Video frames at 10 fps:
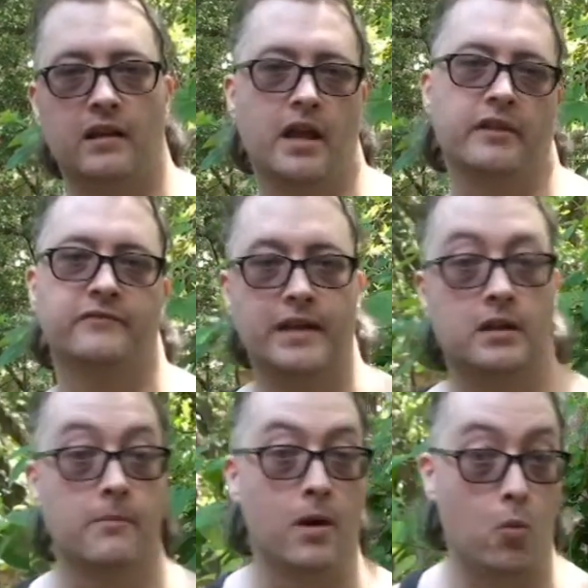lot of
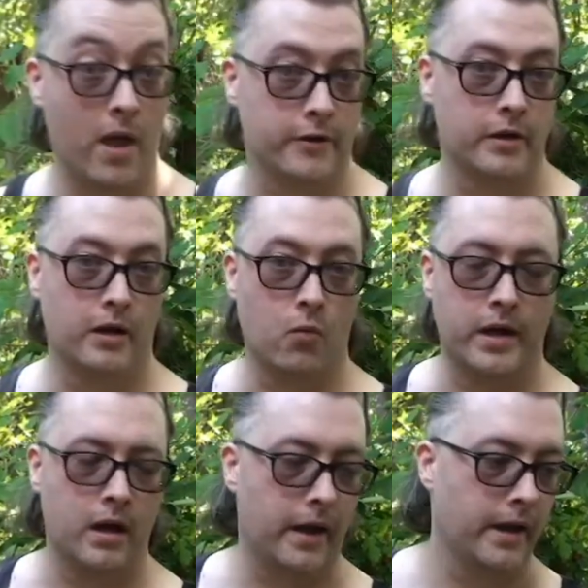inclement weather and
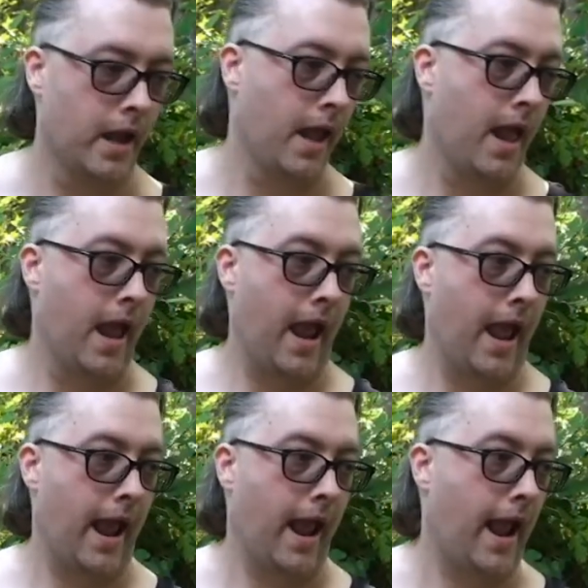whatnot,
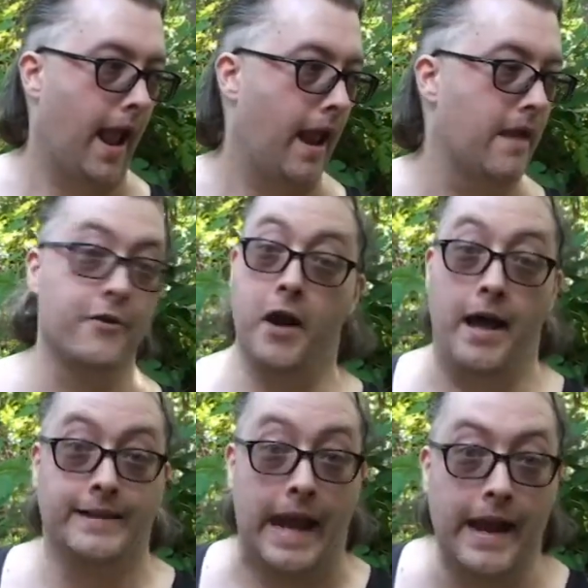and they're
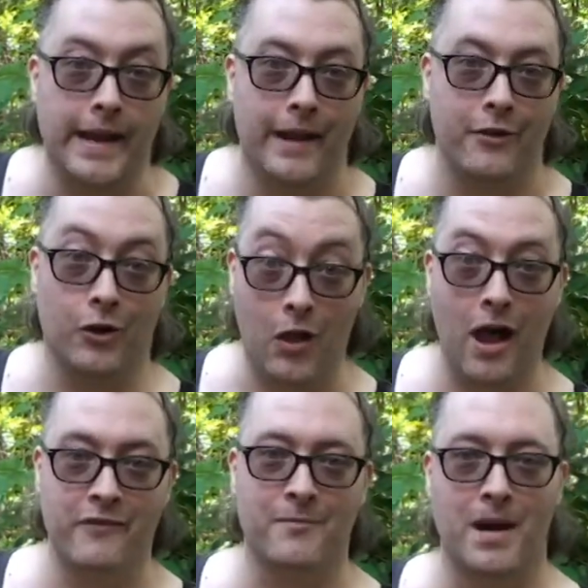not dead. They're
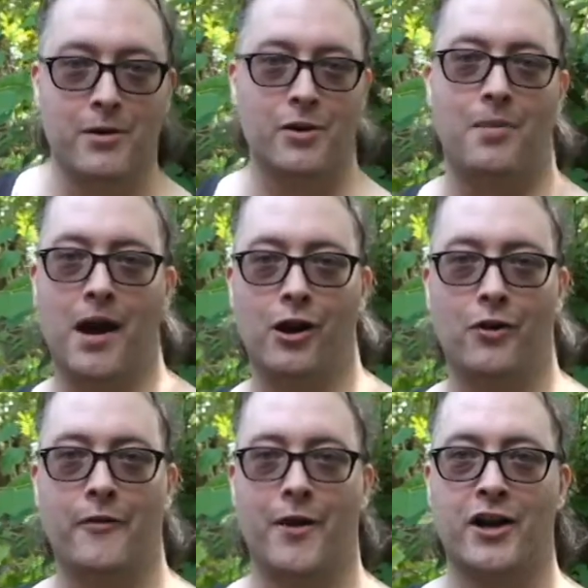alive in my burn pile,
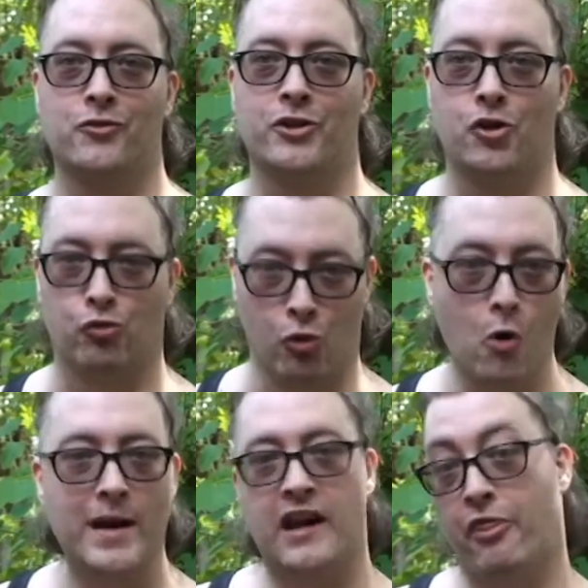and they're actually
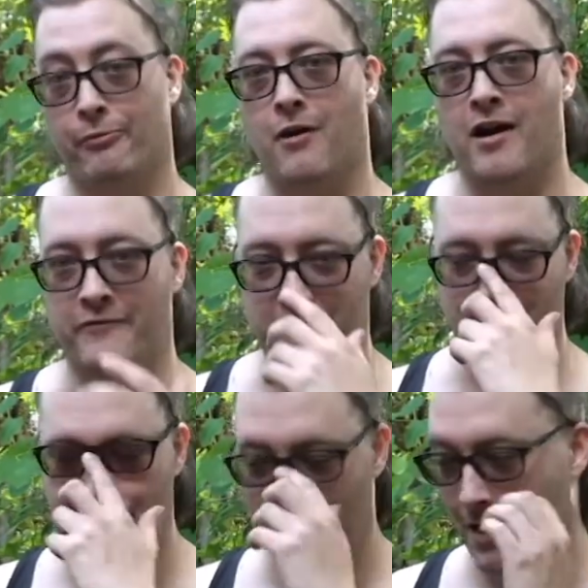growing and thriving.
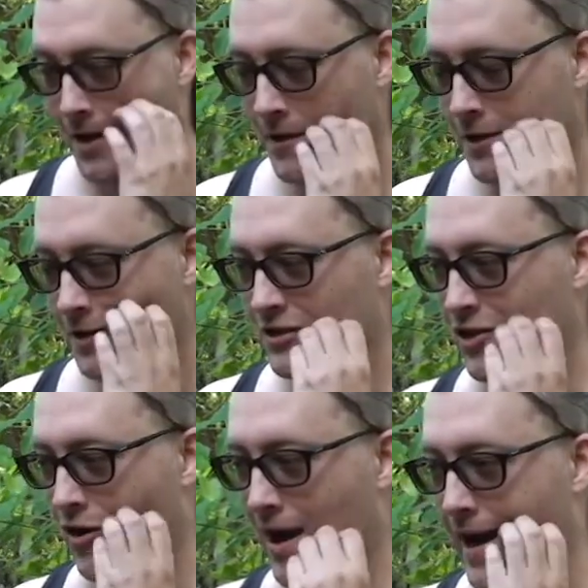
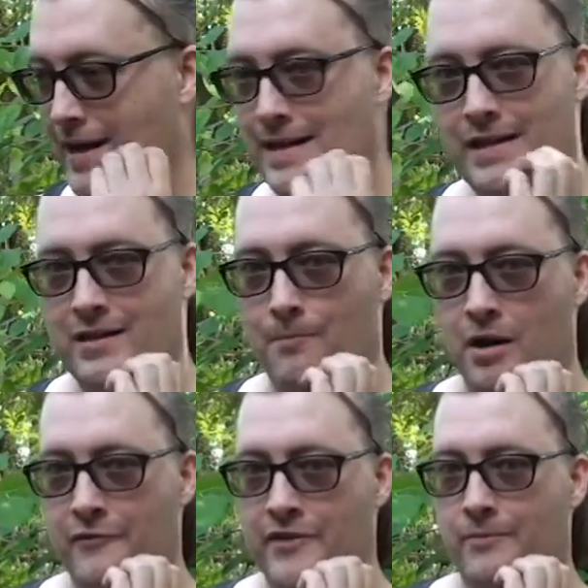So I need to
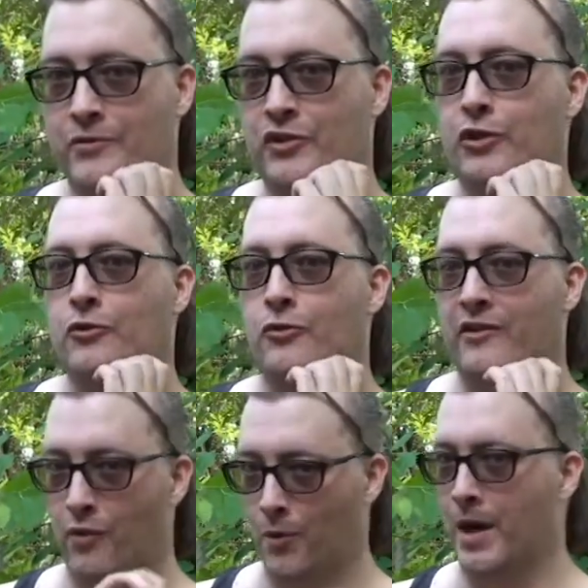burn them soon
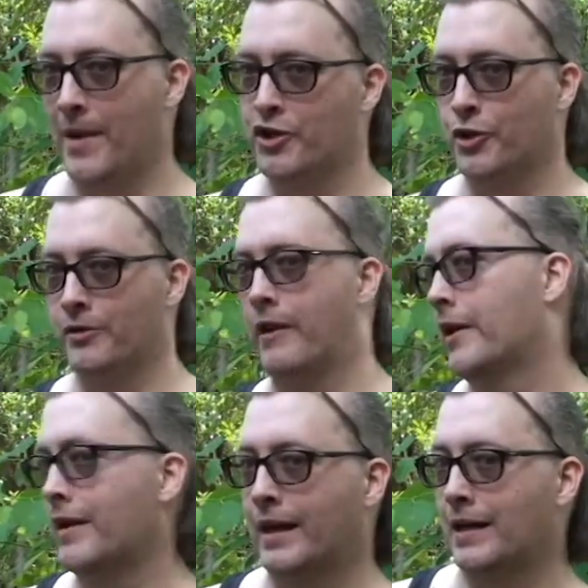if I want to make sure that
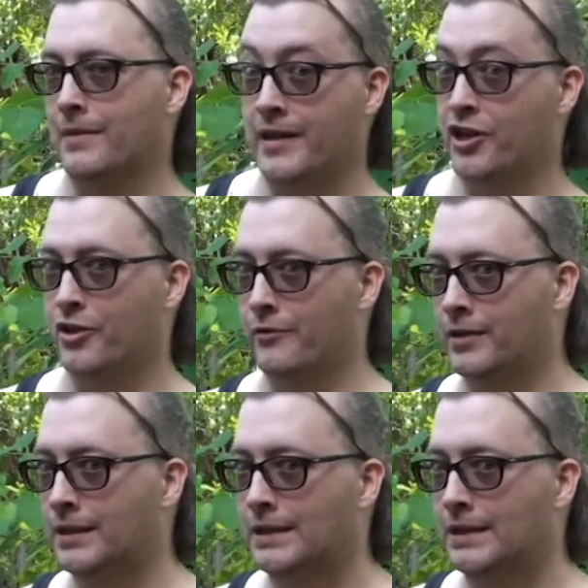they're not going to be an issue